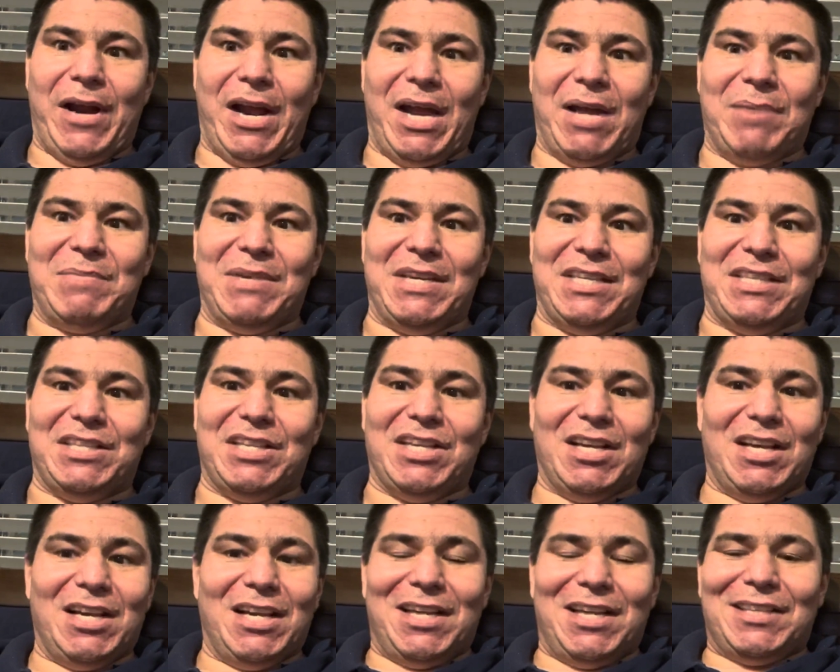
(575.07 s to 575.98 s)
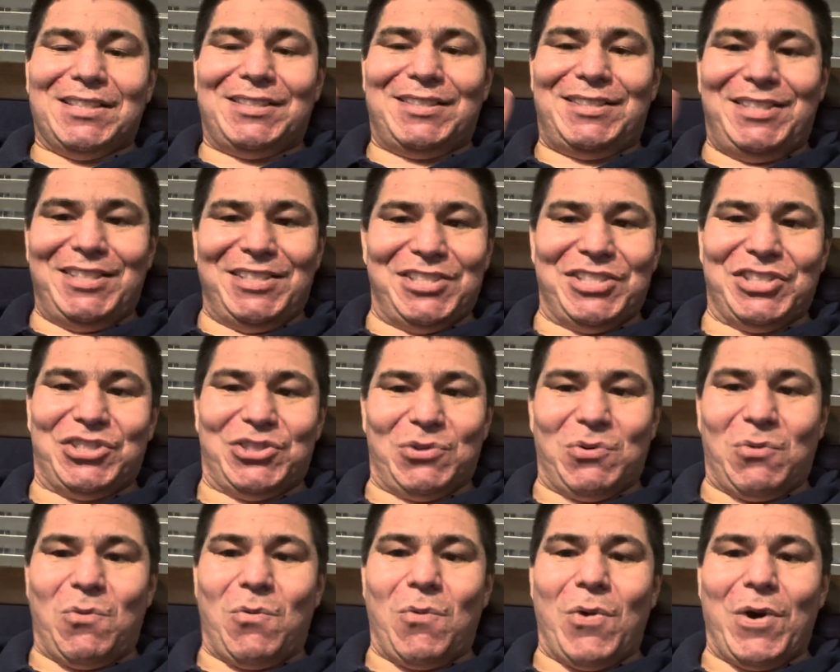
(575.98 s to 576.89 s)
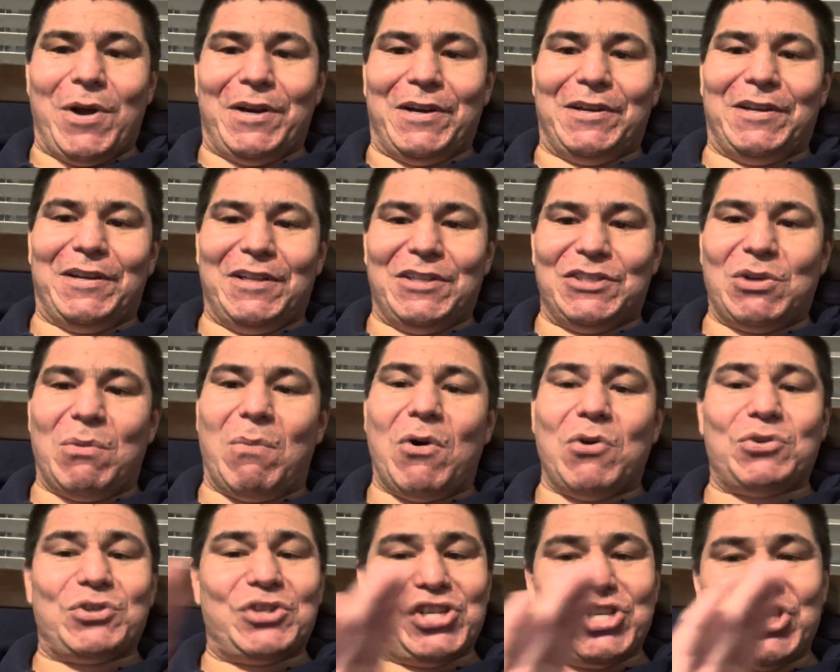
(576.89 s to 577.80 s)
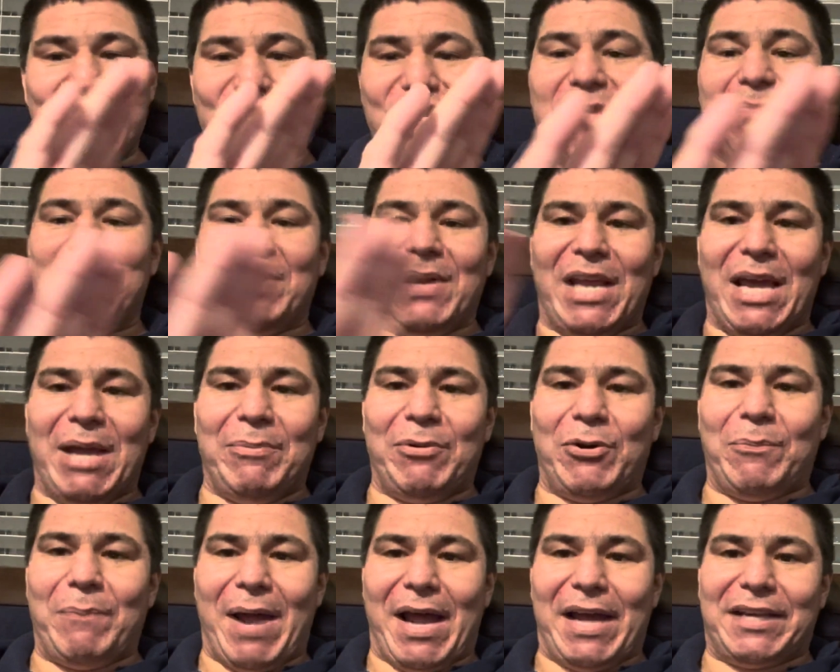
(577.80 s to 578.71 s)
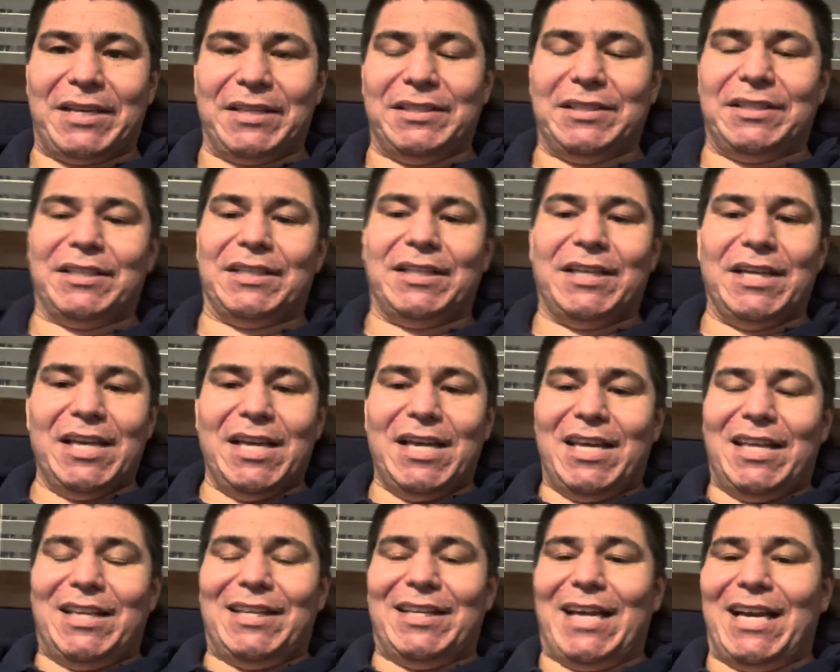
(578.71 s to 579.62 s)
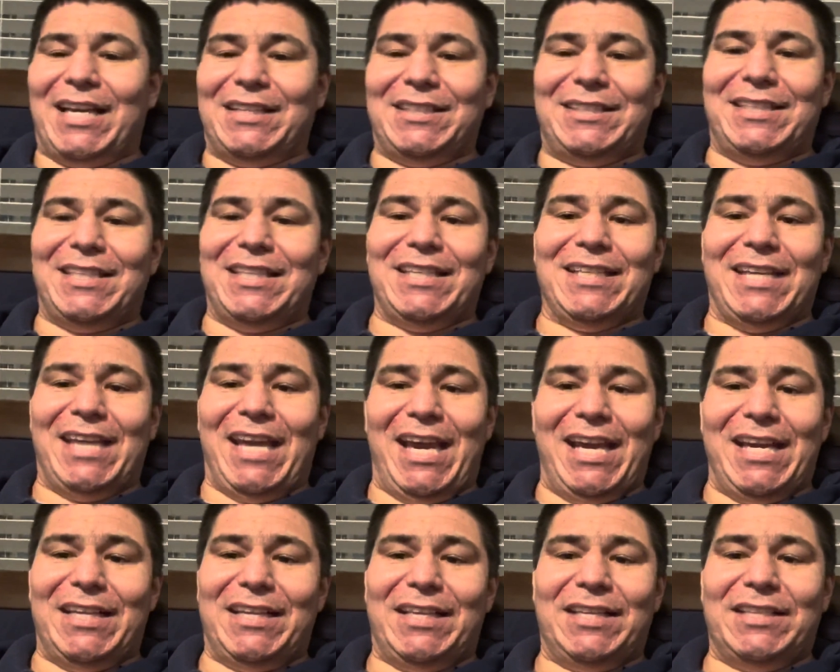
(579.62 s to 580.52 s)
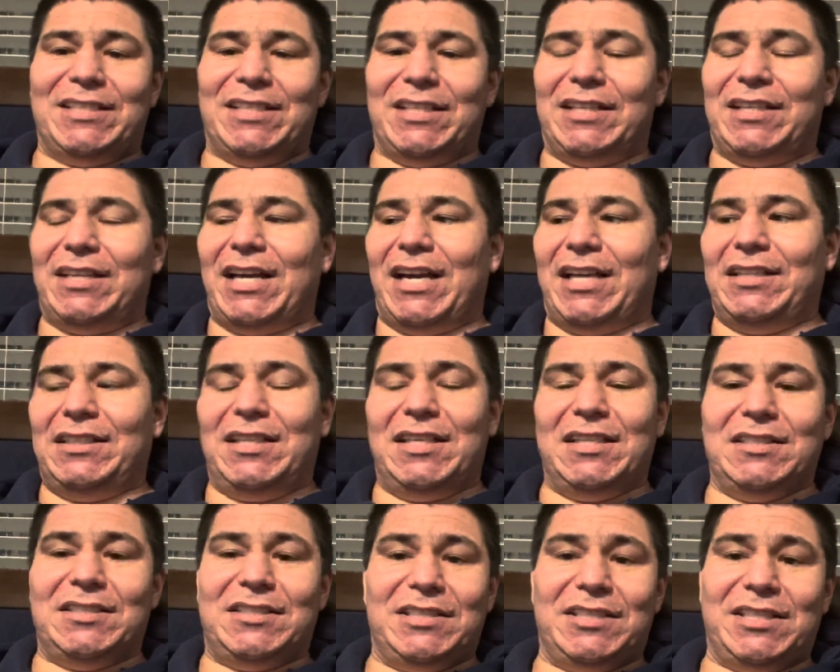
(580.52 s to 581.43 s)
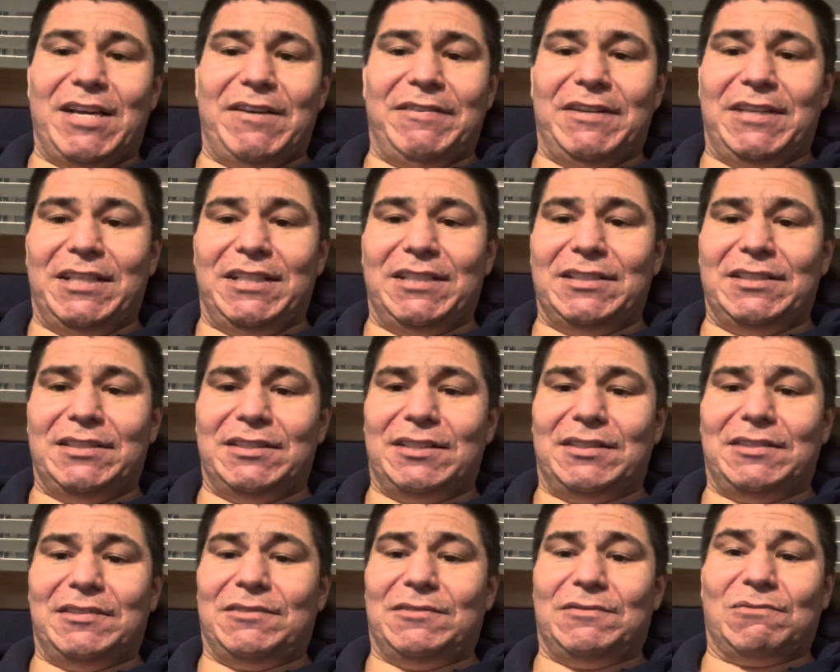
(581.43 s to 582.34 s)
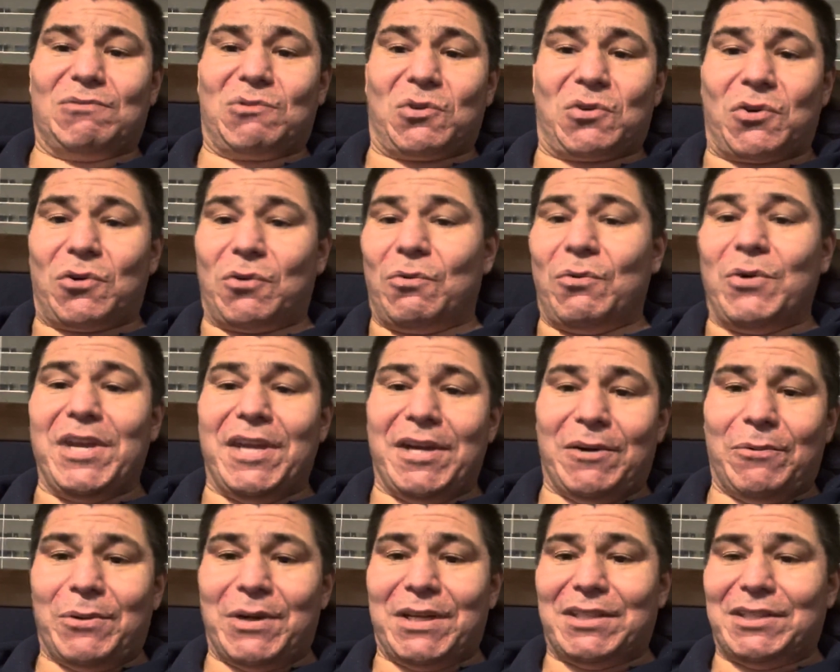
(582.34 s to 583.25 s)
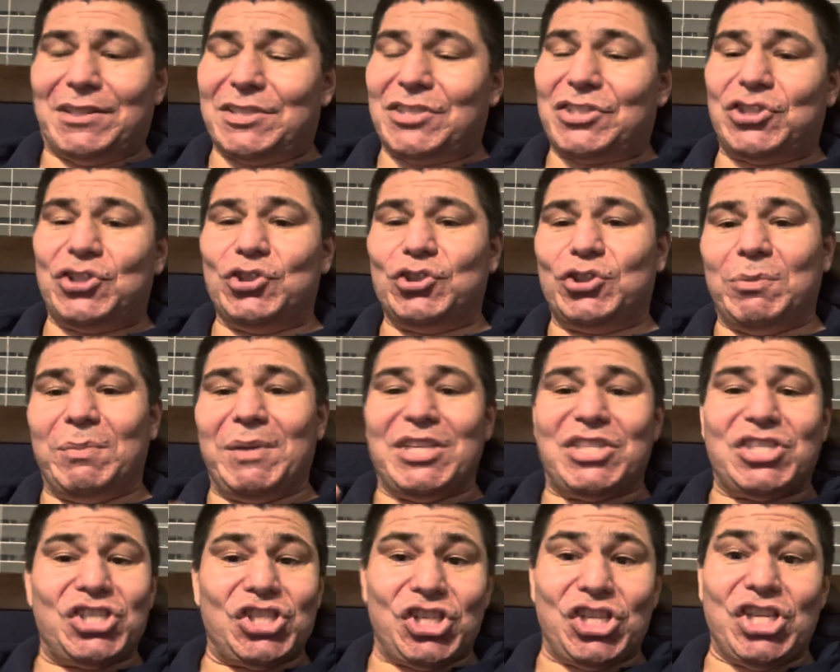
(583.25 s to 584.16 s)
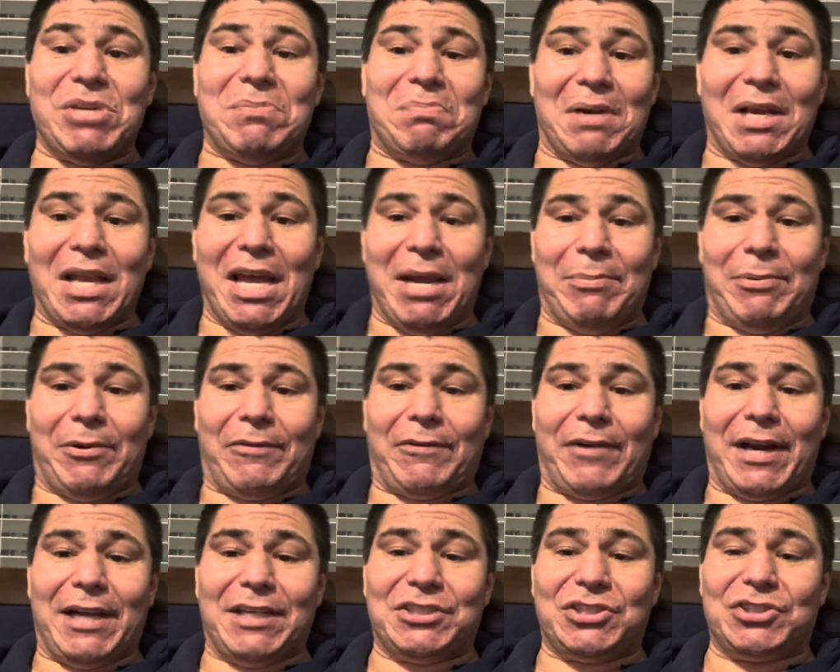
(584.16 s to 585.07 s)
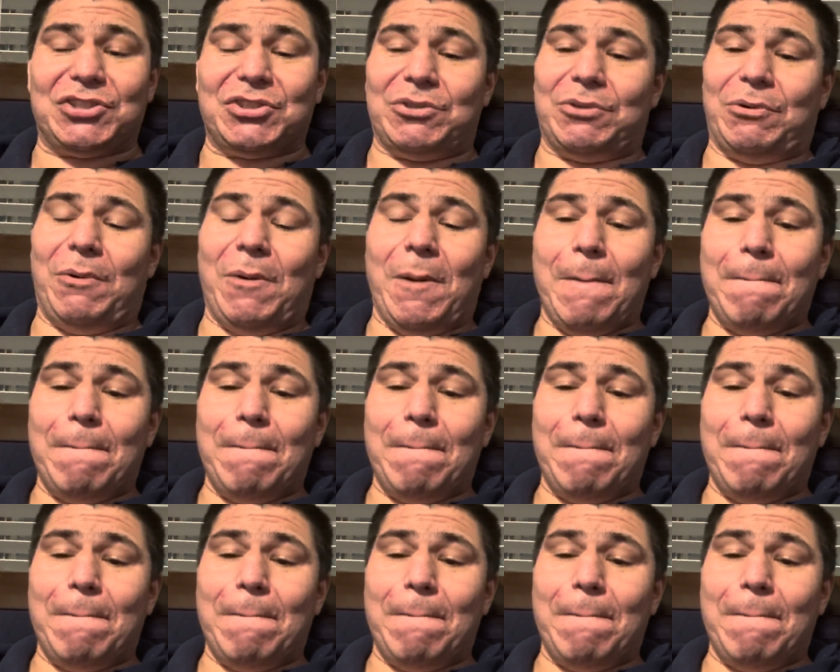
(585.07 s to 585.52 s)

I mean, this is what it is about cheap labor back in the 1980s and 1970s in Korea, when this used to be cheap labor, right? So